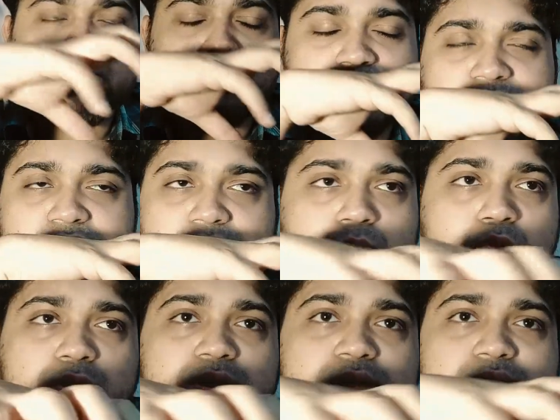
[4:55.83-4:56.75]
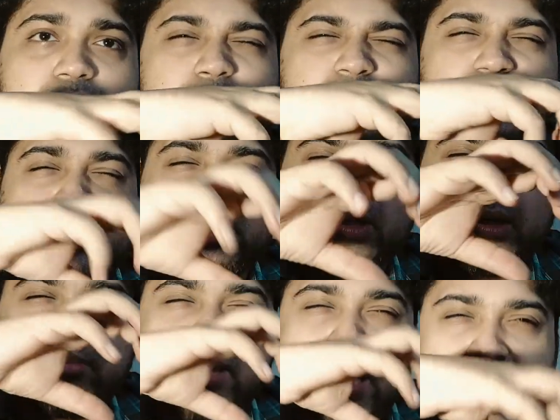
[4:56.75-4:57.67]
and with some woodiness, with
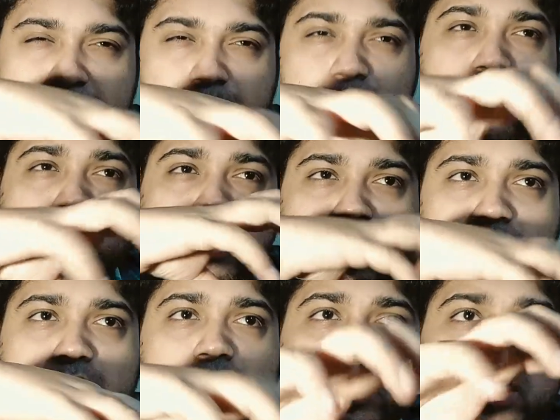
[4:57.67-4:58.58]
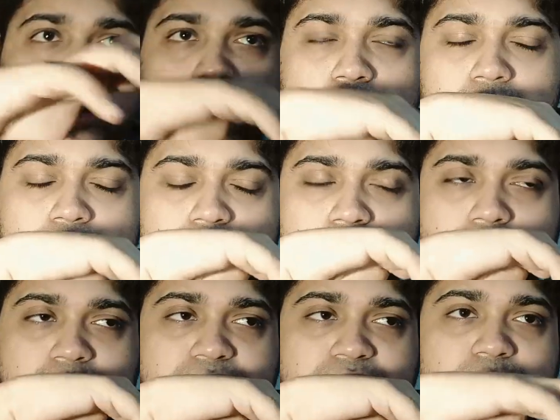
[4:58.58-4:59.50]
some amber.
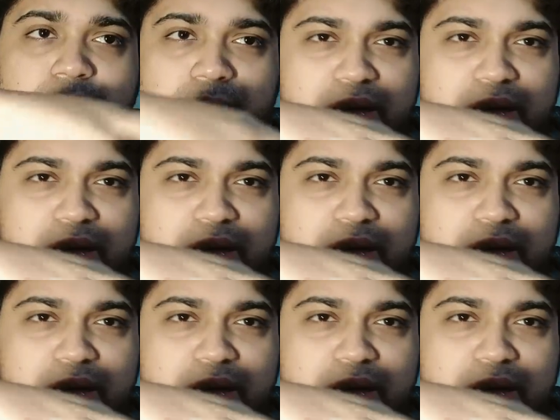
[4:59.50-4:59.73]
coming from the